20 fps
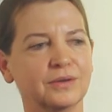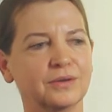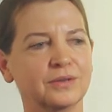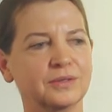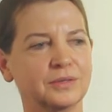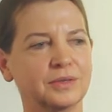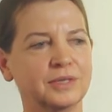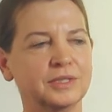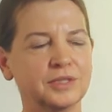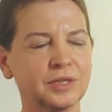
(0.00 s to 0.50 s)

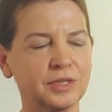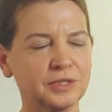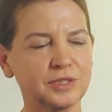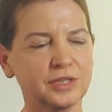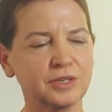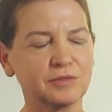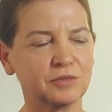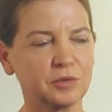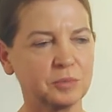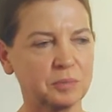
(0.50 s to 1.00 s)
So he turns
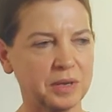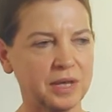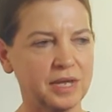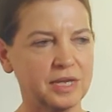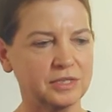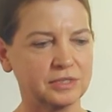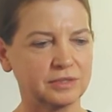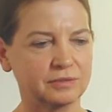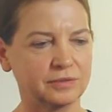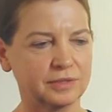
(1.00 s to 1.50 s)
over a
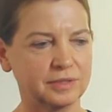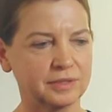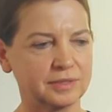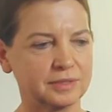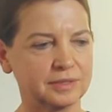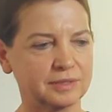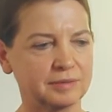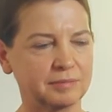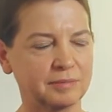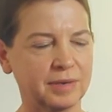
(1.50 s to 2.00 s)
page of
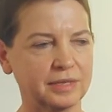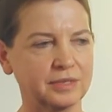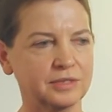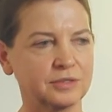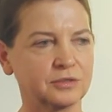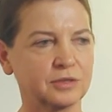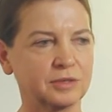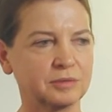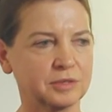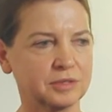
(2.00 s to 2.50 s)
his
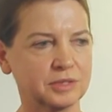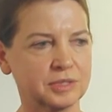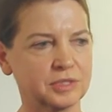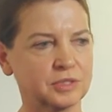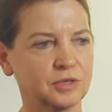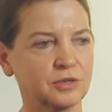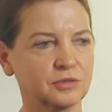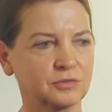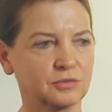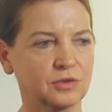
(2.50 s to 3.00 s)
manuscript and he
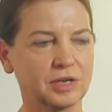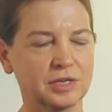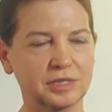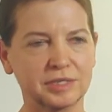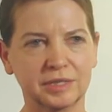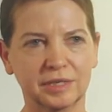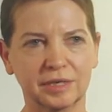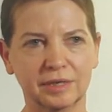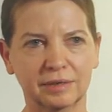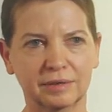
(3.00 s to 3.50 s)
starts writing.